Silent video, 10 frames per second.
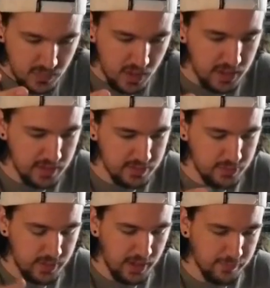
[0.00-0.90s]
is you want
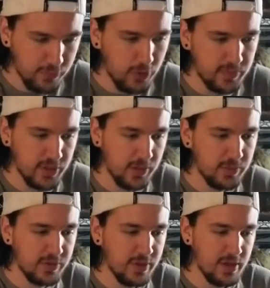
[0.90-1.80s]
to have grow up tubs.
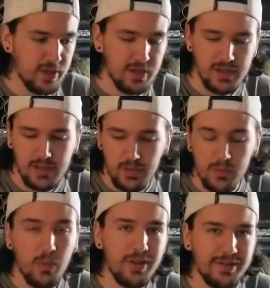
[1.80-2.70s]

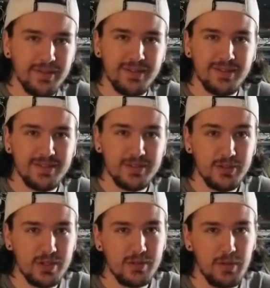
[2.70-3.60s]
1, so you
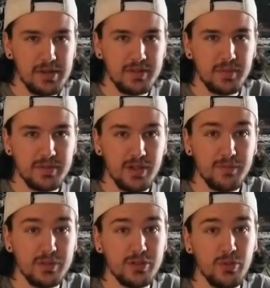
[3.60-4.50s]
can raise up stuff
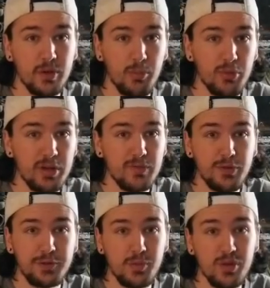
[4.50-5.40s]
that you want to breed,
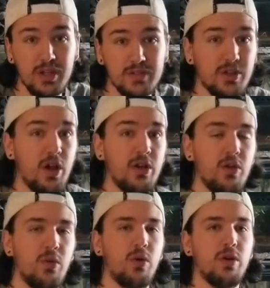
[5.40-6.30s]
future breeding stock,
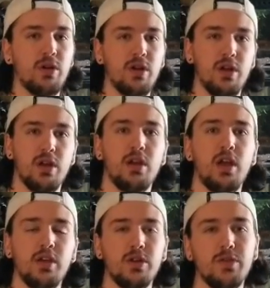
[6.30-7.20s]
or
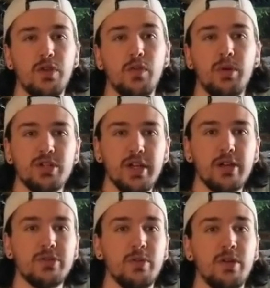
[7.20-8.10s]
if you have a bunch of
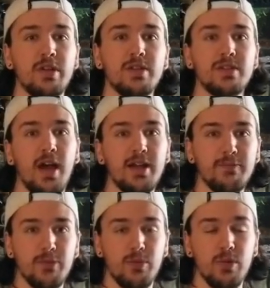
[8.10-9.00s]
geckos and want to decide
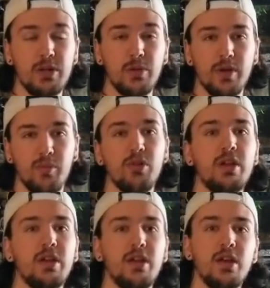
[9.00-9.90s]
what you want to
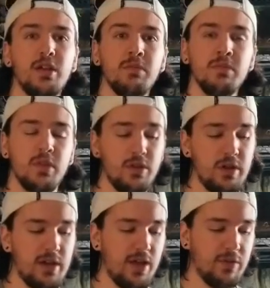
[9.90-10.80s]
breed, you need
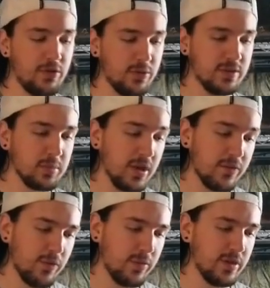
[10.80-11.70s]
to have adults to pick
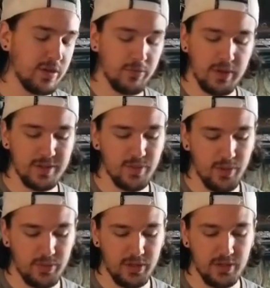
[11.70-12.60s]
from. You need to raise them up.
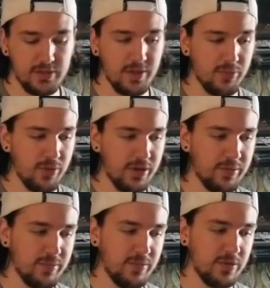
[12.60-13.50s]
You need to separate them
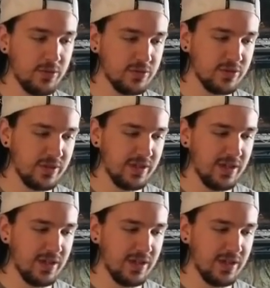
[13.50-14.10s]
usually.